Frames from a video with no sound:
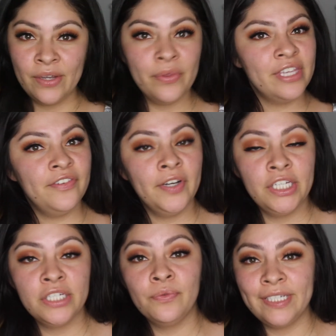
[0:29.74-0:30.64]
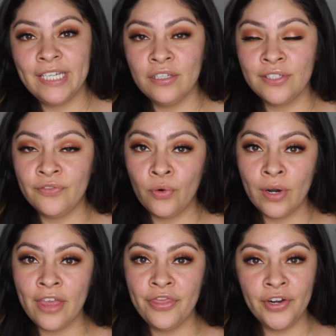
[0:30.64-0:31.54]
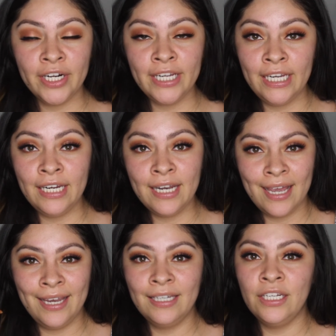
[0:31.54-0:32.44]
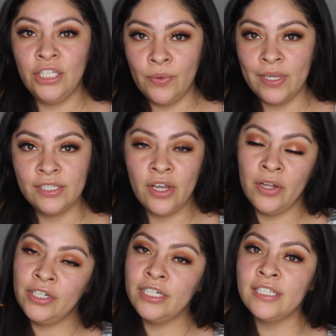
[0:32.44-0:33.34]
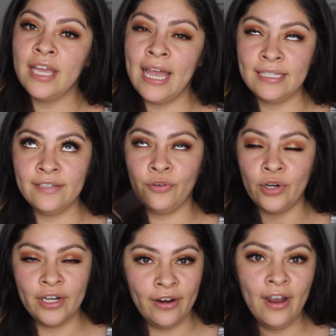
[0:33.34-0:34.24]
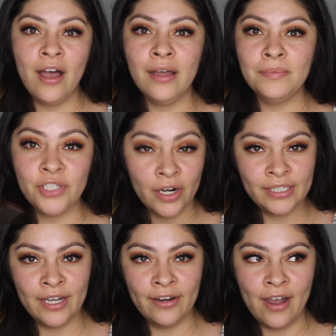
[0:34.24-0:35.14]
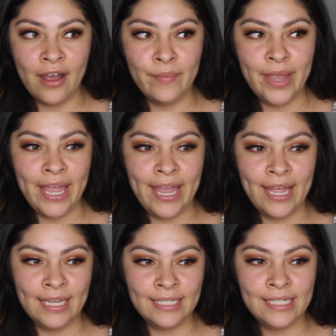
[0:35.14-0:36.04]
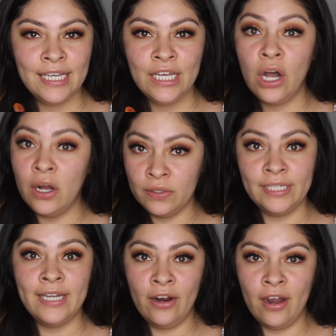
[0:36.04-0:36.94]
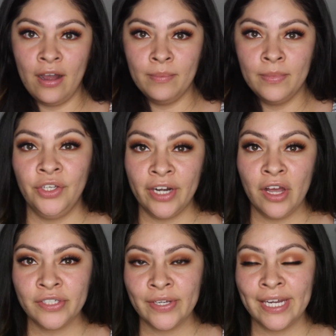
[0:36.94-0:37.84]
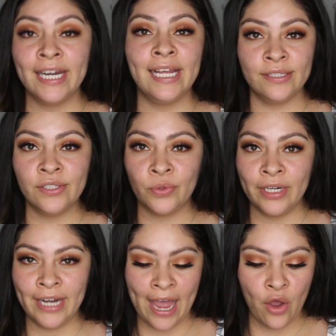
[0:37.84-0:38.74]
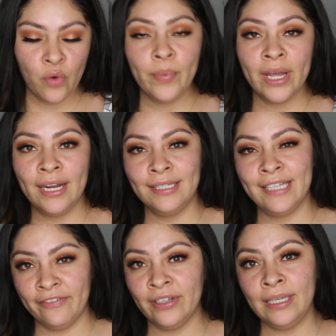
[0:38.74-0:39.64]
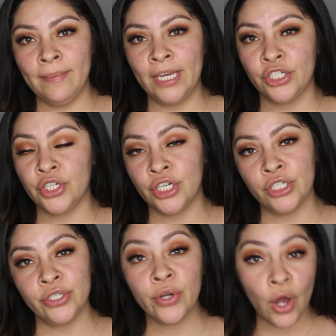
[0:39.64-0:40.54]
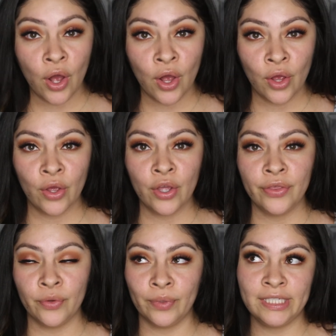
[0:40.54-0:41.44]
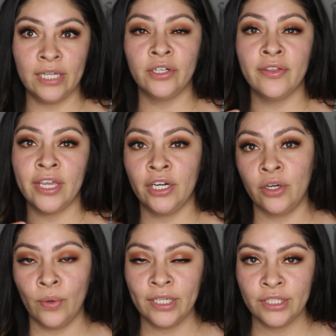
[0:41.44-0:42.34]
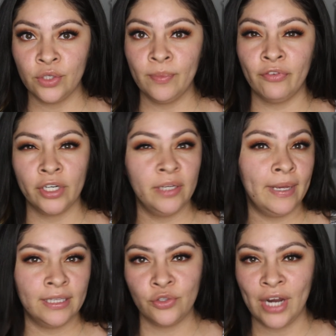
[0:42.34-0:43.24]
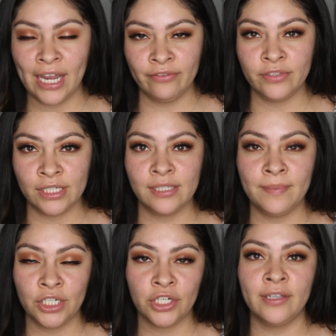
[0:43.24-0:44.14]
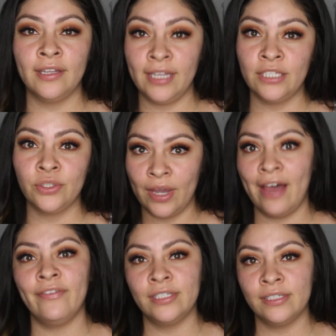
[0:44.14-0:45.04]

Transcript: so this foundation retails for $39 US at Sephora.com, Tarte.com, and Ulta.com. You can also get it in store now, but definitely make sure to call the retailer that you're going to before you make the drive, just to make sure that they do have